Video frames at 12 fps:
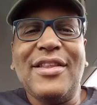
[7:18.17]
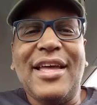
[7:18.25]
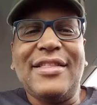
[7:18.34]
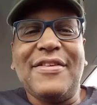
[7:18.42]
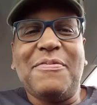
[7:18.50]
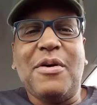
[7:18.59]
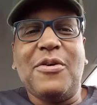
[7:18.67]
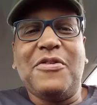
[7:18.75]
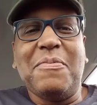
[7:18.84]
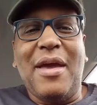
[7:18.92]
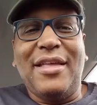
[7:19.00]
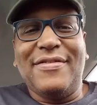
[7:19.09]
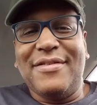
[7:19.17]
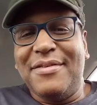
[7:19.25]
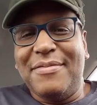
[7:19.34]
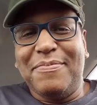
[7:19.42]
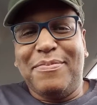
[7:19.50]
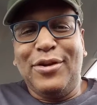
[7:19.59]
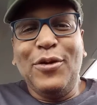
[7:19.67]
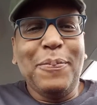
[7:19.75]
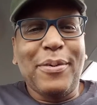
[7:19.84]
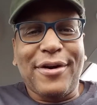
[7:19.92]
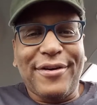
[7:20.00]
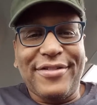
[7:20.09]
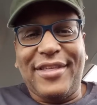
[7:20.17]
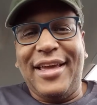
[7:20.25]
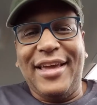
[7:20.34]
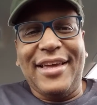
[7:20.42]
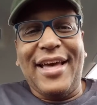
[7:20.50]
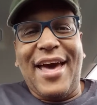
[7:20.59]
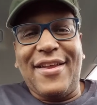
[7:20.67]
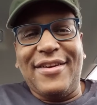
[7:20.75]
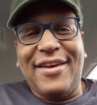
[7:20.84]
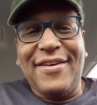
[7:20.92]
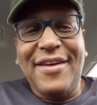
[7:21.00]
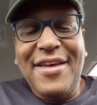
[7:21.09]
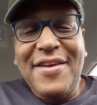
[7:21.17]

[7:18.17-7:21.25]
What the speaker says: like this Postmates blooper thing. I don't know.